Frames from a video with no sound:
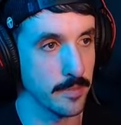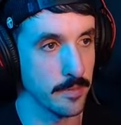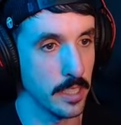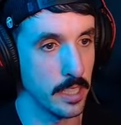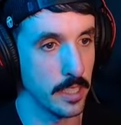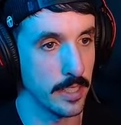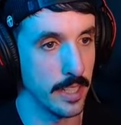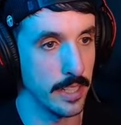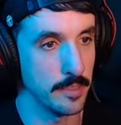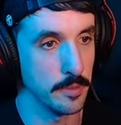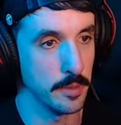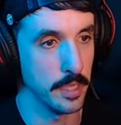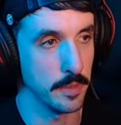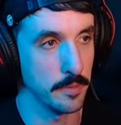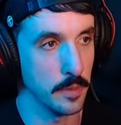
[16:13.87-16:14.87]
All right.
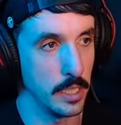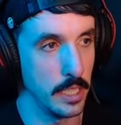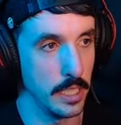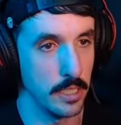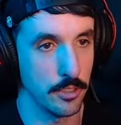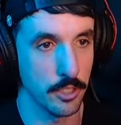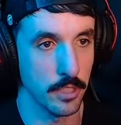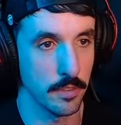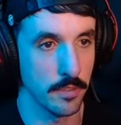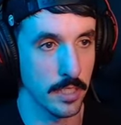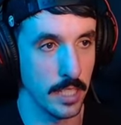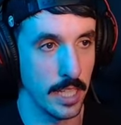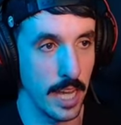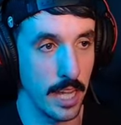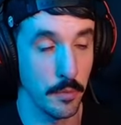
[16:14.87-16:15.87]
Well, we should have
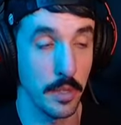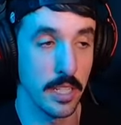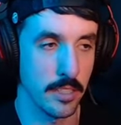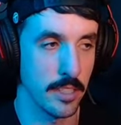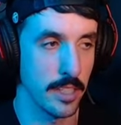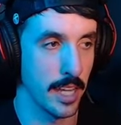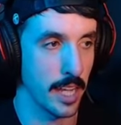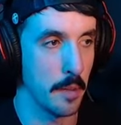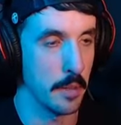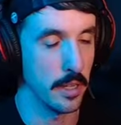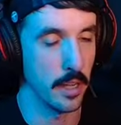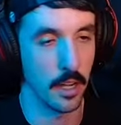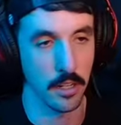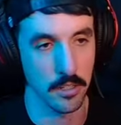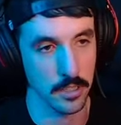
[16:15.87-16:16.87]
seen that. We did see that coming,
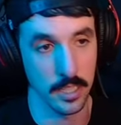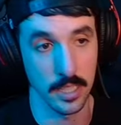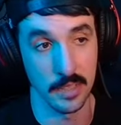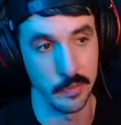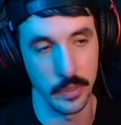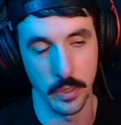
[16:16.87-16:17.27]
honestly.